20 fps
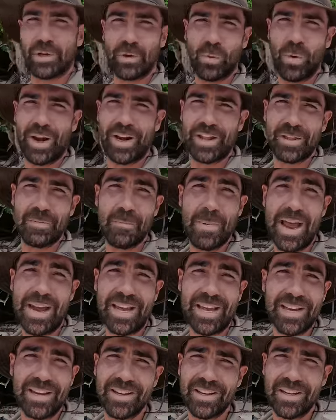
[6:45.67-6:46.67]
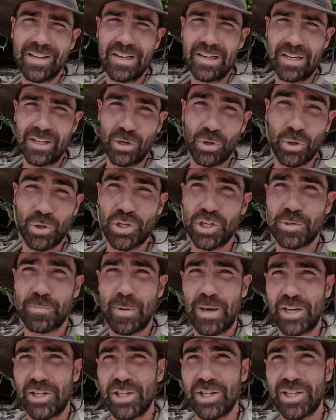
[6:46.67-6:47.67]
into one of the many gorgeous
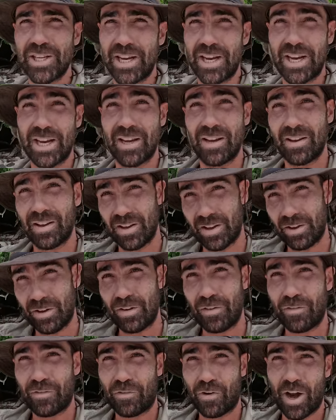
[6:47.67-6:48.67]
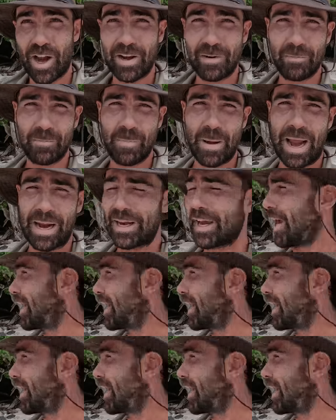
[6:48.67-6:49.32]
beaches here. Front, back